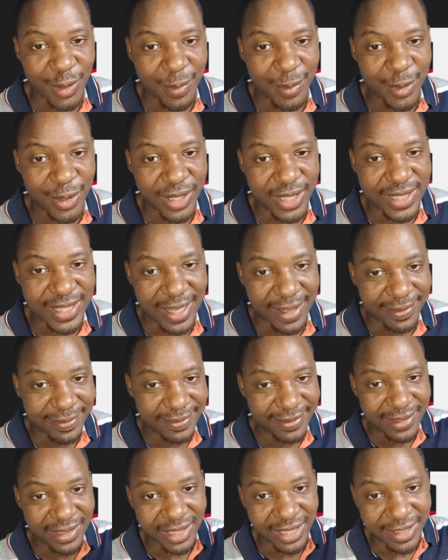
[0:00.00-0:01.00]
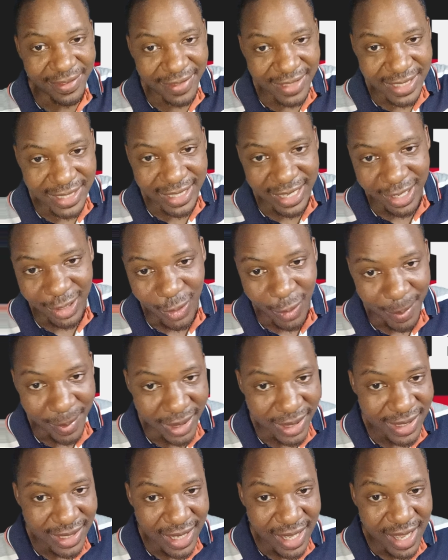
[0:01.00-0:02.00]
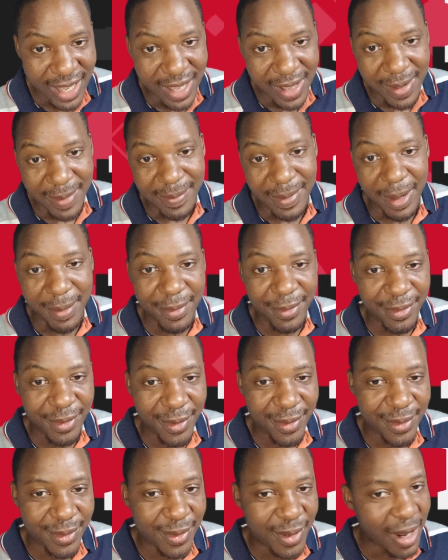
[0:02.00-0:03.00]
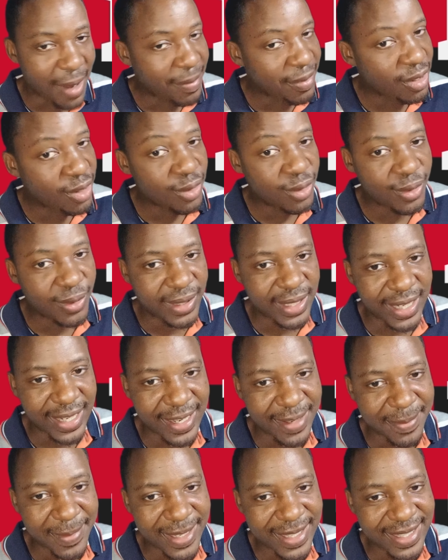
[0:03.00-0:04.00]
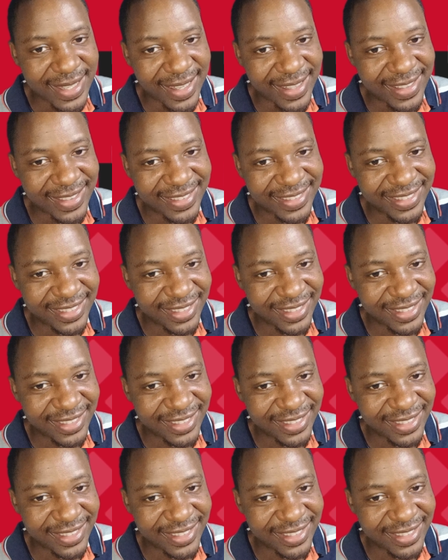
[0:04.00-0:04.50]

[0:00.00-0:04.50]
on your monitor? Leave it in the comment. But before we go, I mean, you know that I'm Masa.